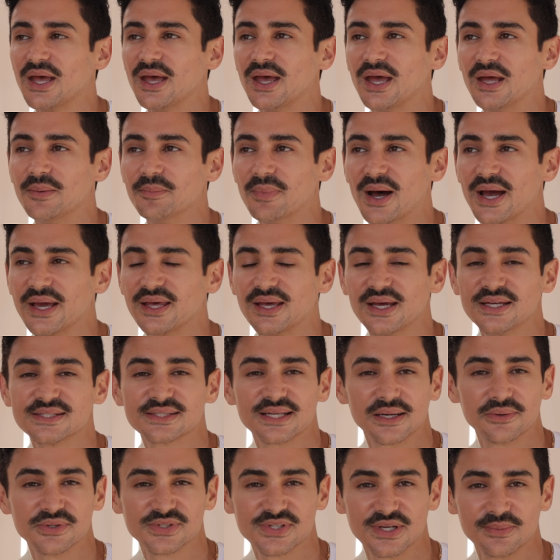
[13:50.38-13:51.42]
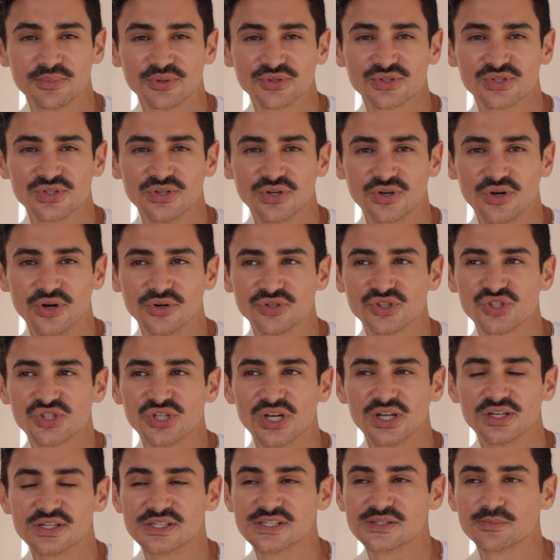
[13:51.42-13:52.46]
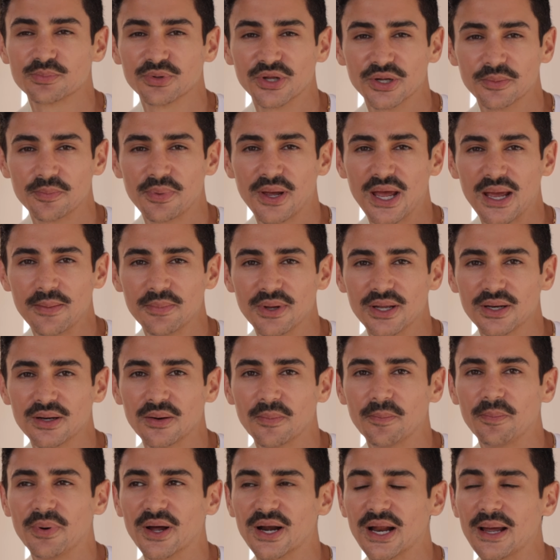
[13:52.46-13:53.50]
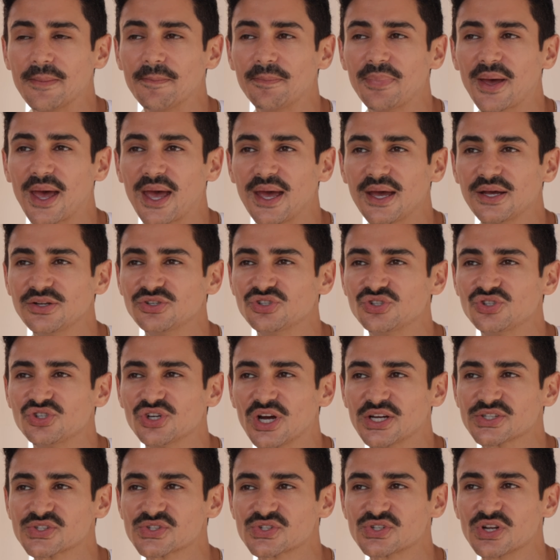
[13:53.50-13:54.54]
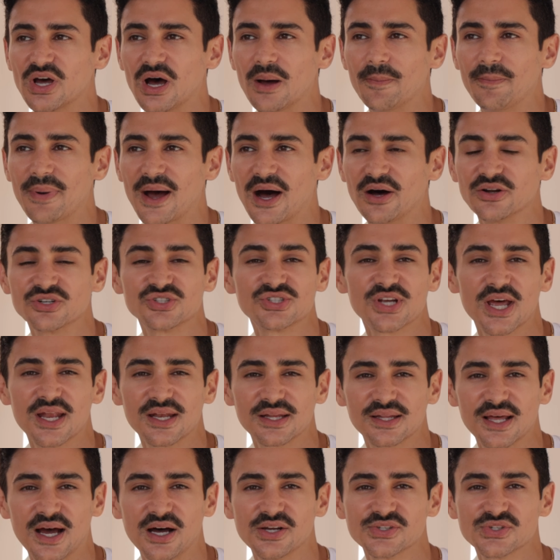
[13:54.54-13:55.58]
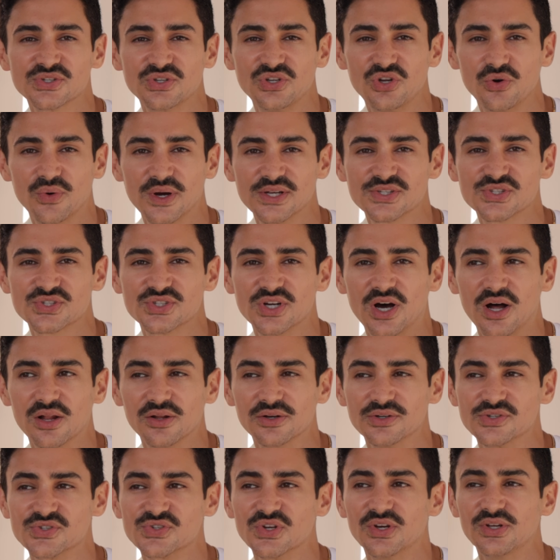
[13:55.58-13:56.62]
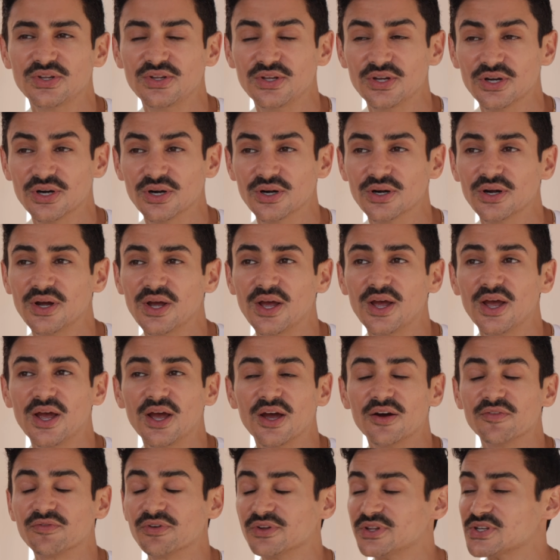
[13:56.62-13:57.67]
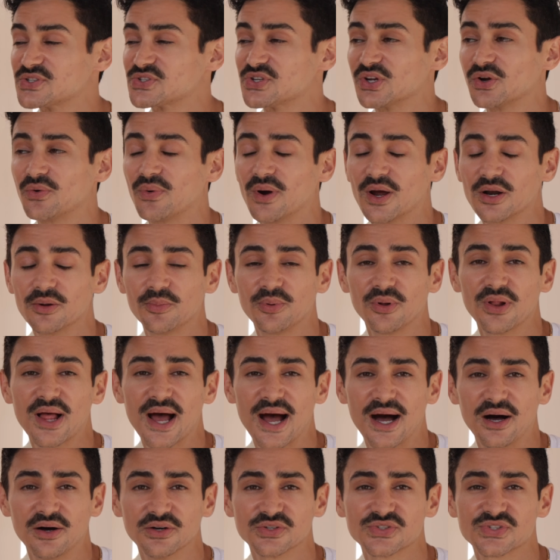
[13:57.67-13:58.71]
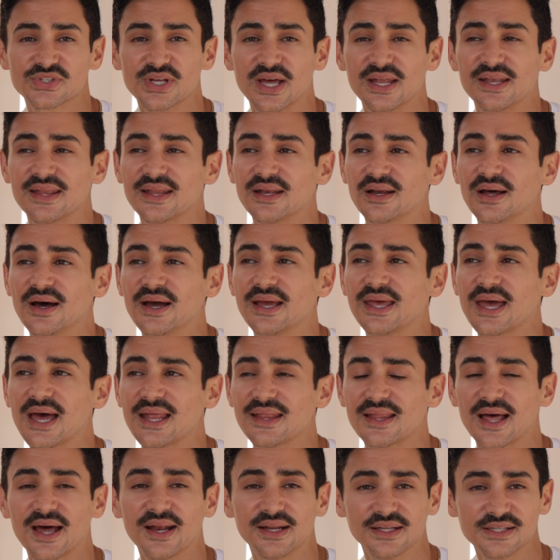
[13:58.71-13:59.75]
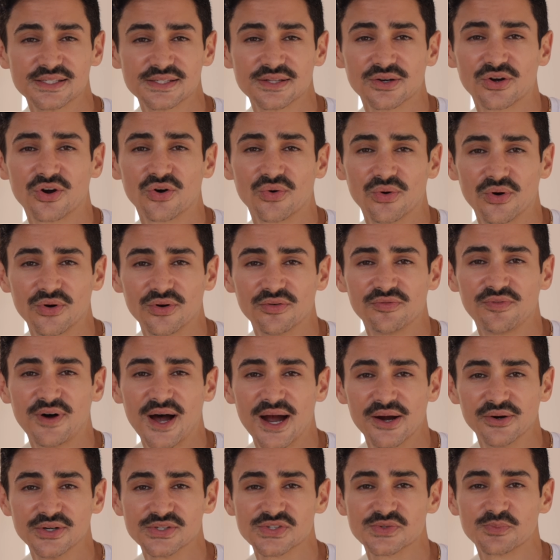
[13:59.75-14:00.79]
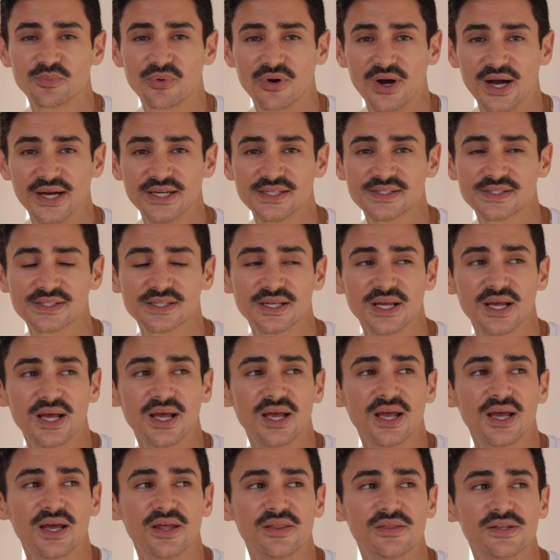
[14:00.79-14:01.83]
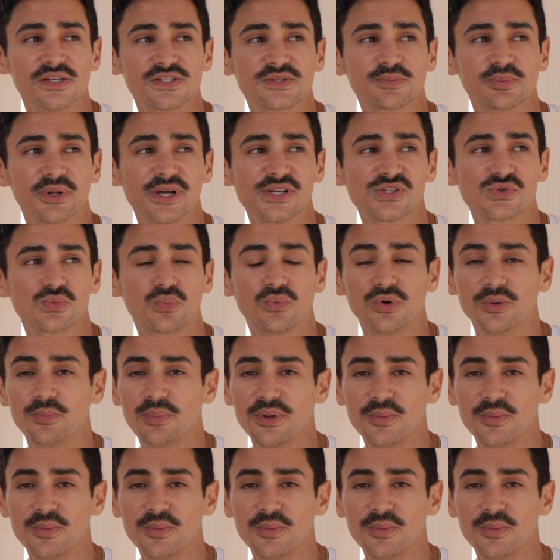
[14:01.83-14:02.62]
In my case, I was able to negotiate a split payment, but I'm paying just about 10,000 US dollars a year for this incredible house. And again, that is the coronavirus price. This place would